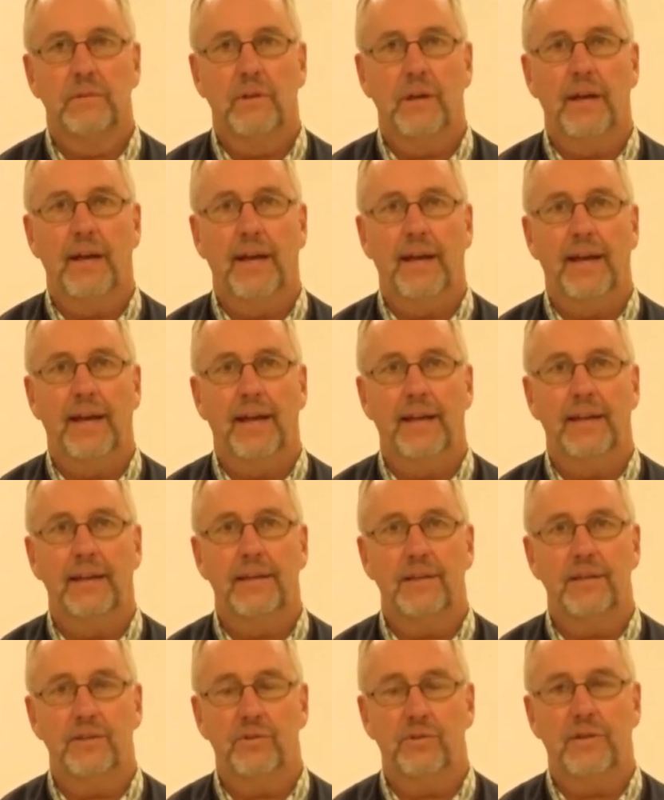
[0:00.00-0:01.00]

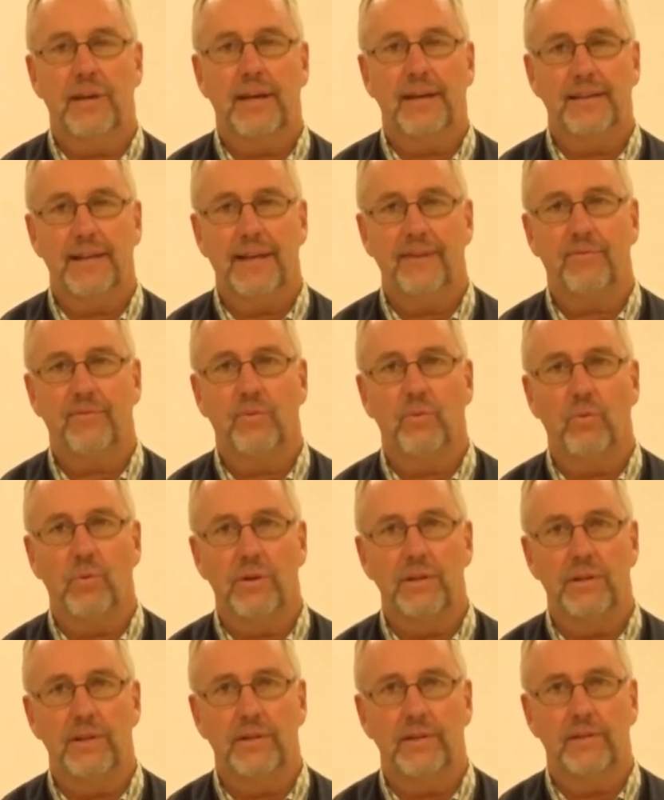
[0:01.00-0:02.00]
and you take that for
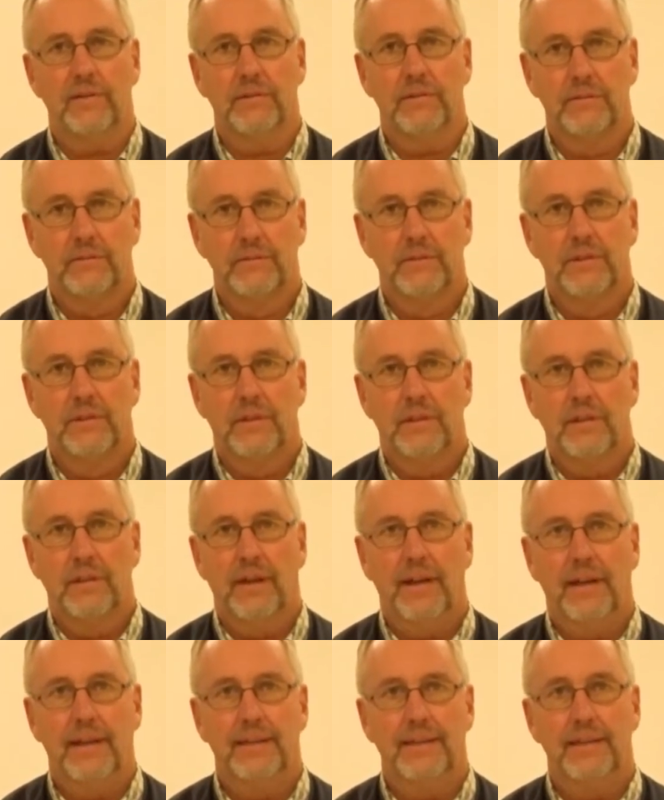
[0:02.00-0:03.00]
1 year,
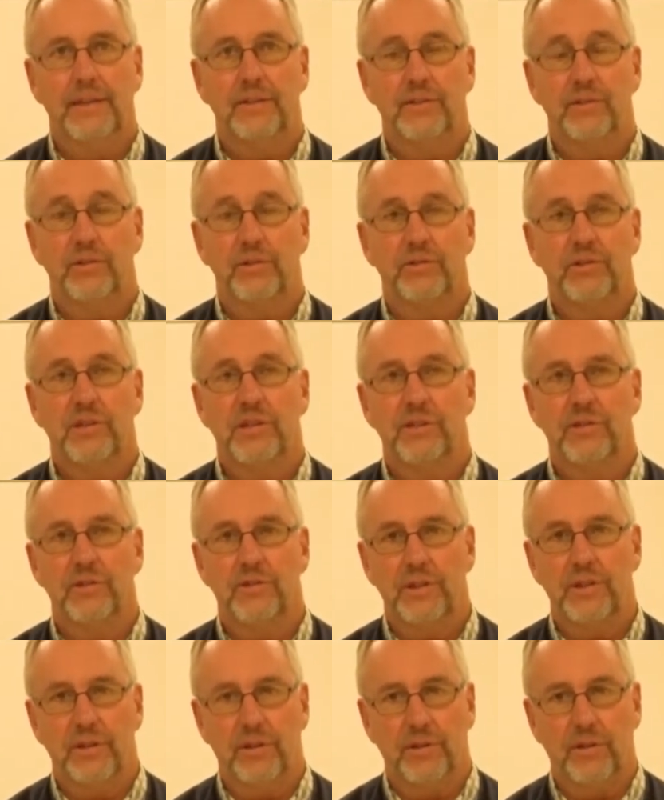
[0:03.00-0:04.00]
and then your senior
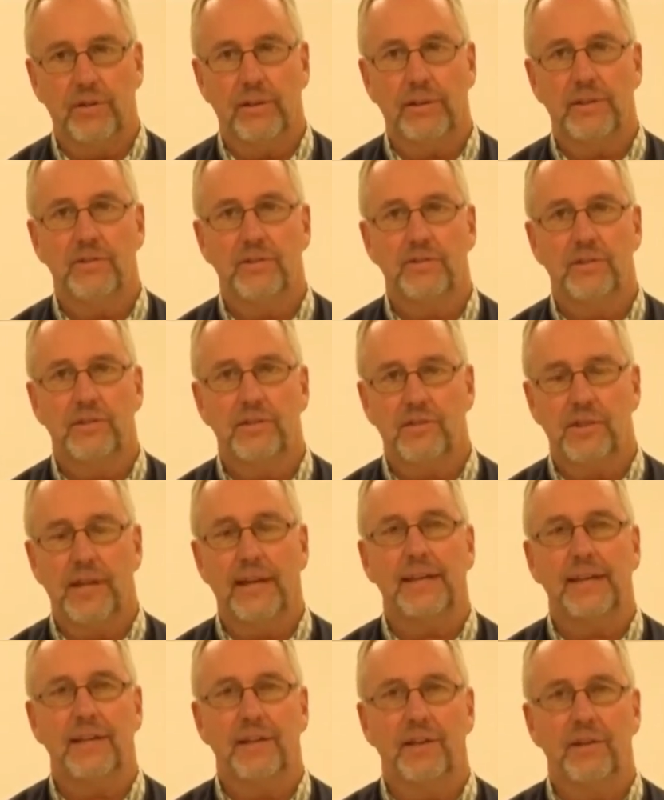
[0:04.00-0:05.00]
year is the
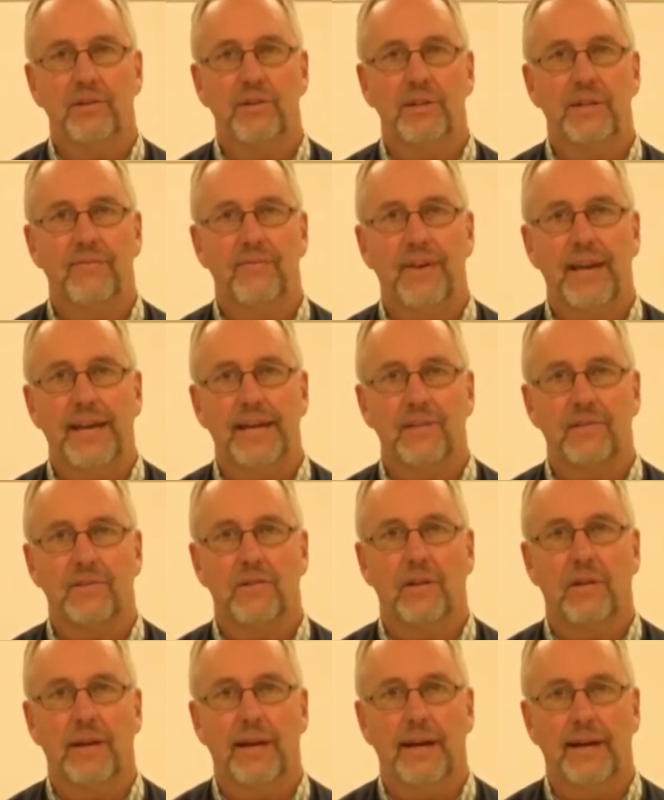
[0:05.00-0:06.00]
second year of the
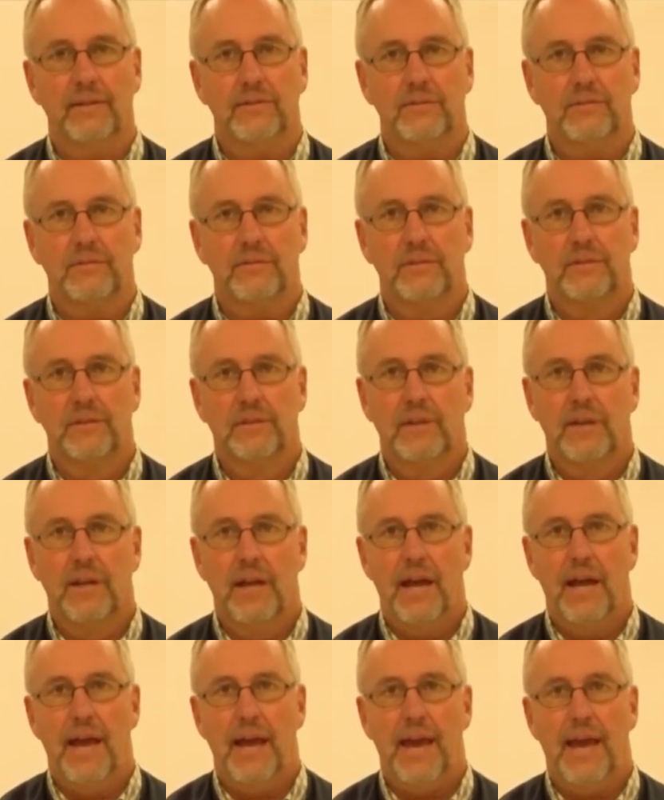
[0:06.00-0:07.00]
advanced class,
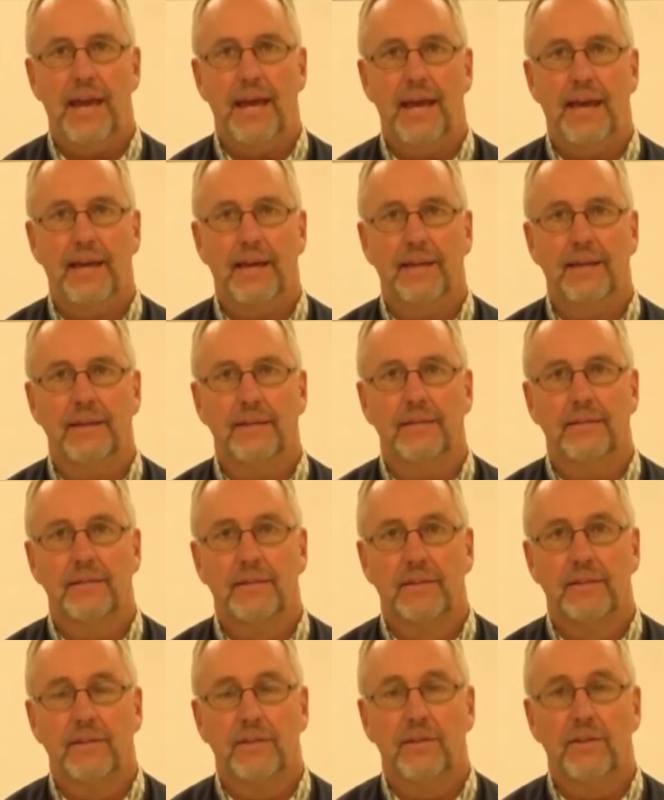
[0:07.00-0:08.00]
and
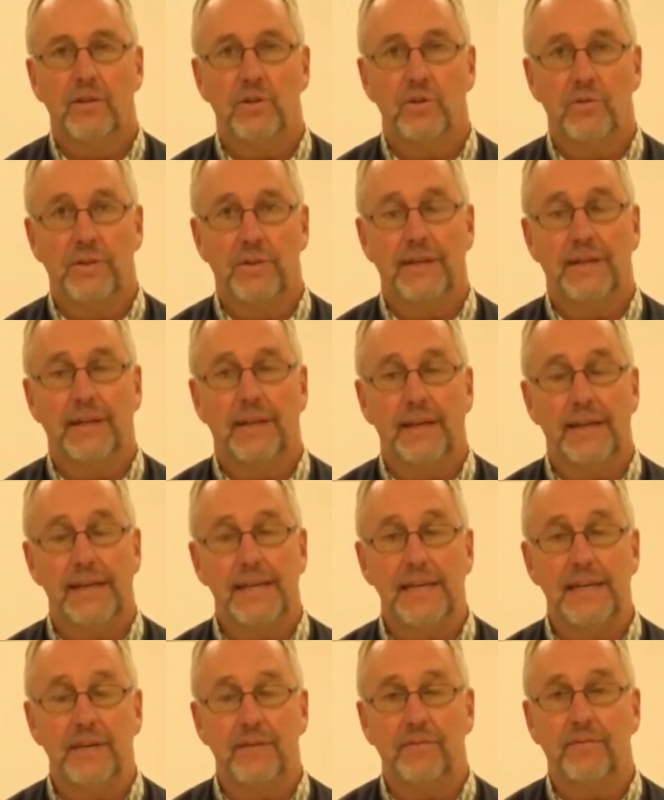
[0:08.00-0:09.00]
you then
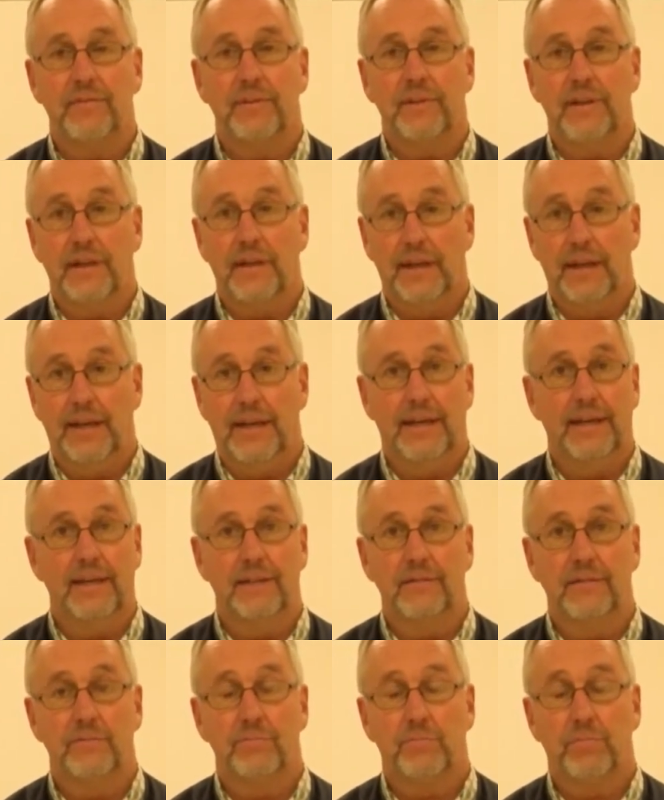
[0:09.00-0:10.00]
leave
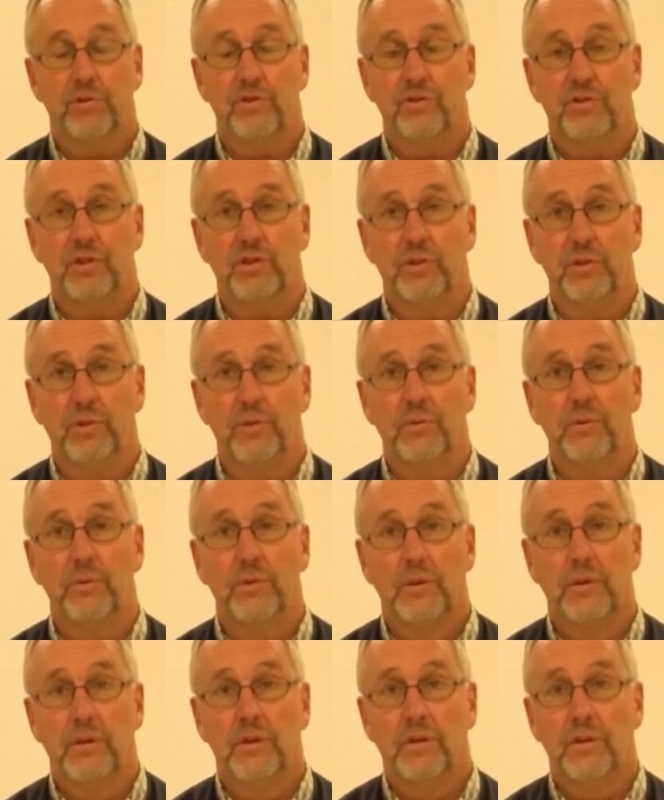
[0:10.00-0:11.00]
and
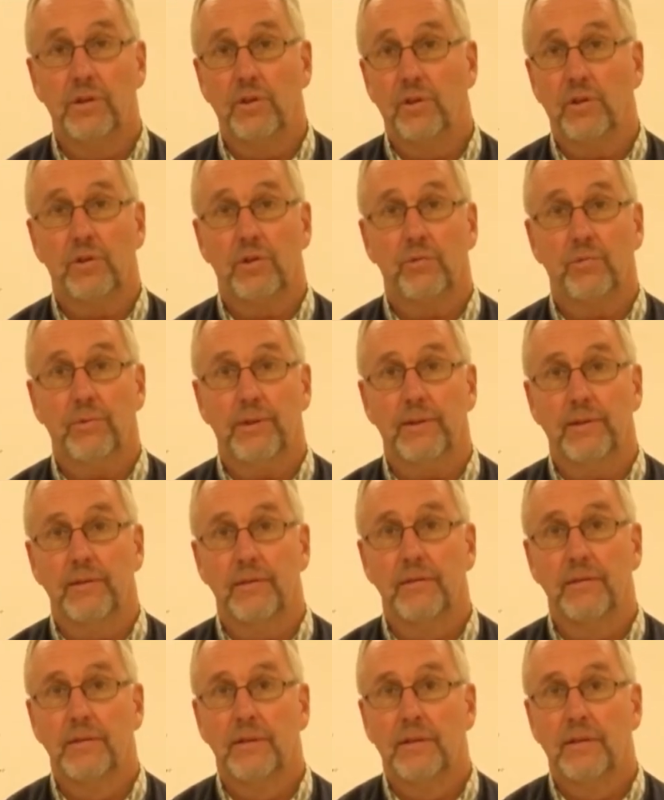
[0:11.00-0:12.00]
pursue your
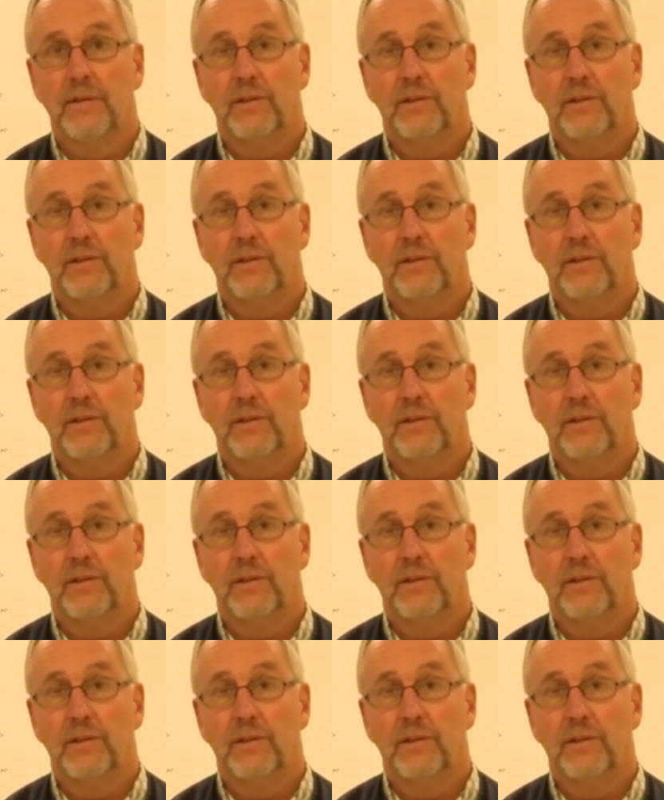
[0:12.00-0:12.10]
career.